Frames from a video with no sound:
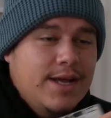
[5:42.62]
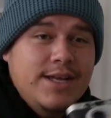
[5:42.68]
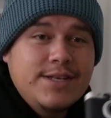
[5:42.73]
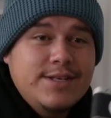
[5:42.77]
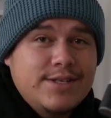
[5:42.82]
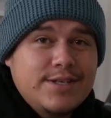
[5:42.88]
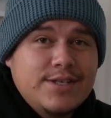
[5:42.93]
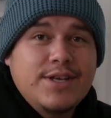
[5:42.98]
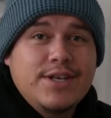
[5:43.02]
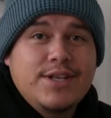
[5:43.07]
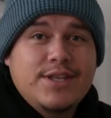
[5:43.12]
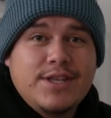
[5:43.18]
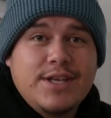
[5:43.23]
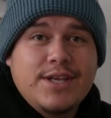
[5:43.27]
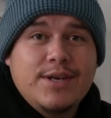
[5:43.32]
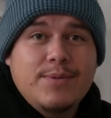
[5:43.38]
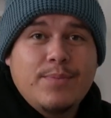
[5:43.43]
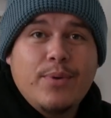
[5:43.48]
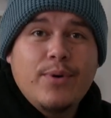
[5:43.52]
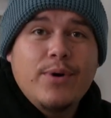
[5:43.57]
this is a good
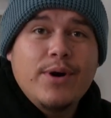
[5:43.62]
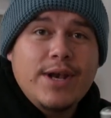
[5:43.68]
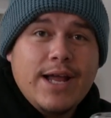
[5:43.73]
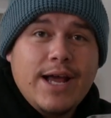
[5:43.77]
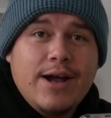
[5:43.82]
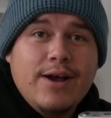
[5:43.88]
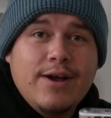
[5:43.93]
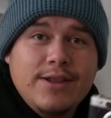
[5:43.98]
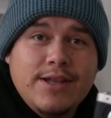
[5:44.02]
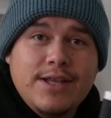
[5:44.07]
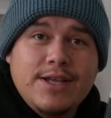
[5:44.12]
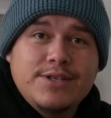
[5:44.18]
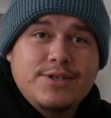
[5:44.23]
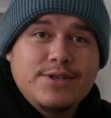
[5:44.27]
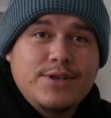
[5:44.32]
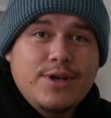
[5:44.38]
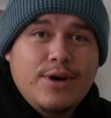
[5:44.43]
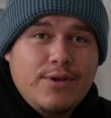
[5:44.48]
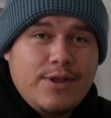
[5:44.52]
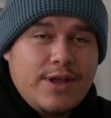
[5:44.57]
thing to point out and let you
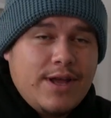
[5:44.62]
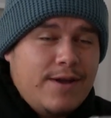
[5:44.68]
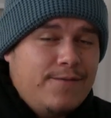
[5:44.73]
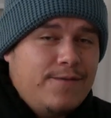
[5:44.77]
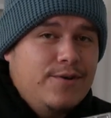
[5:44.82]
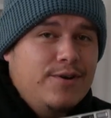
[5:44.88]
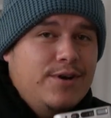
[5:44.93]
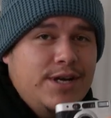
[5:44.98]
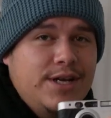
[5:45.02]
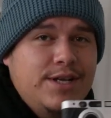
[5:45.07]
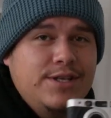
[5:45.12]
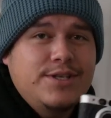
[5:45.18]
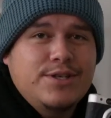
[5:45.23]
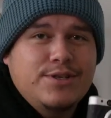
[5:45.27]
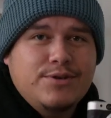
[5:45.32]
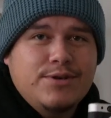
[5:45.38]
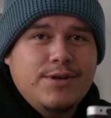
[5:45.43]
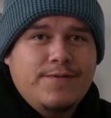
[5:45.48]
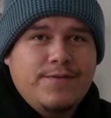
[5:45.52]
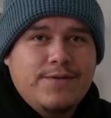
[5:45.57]
know that if you're into
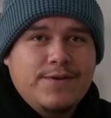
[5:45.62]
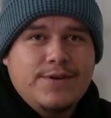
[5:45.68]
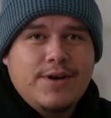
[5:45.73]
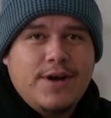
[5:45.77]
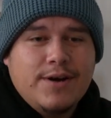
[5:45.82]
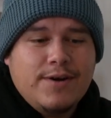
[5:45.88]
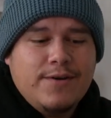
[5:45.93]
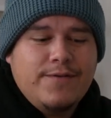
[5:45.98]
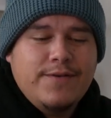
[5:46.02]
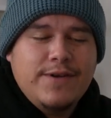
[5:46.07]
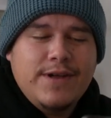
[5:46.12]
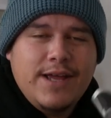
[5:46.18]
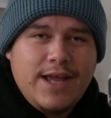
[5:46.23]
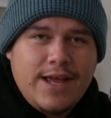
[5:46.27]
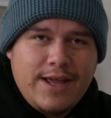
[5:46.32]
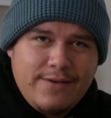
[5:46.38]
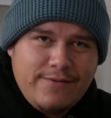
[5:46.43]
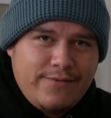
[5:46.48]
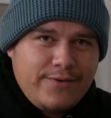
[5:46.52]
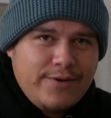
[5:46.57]
street photography
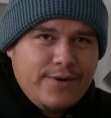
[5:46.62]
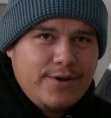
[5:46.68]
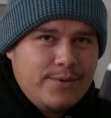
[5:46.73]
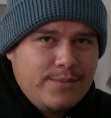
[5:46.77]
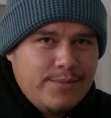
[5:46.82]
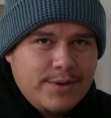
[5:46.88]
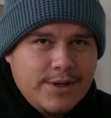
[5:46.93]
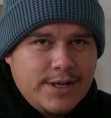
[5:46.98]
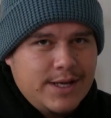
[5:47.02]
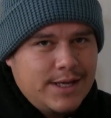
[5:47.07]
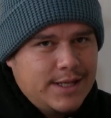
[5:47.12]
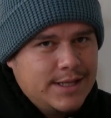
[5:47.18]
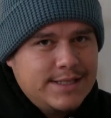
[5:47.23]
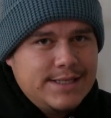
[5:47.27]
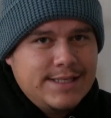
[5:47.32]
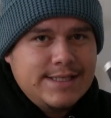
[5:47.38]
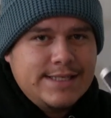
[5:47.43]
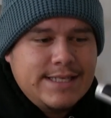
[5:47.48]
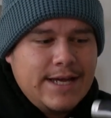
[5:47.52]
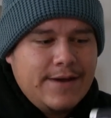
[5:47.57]
and film, this
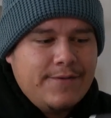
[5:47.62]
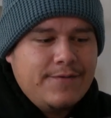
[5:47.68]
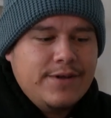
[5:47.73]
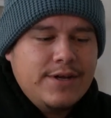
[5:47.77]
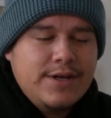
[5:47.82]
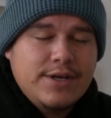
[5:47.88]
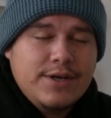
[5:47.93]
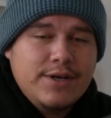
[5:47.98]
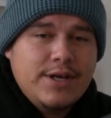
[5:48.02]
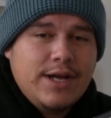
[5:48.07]
is definitely a good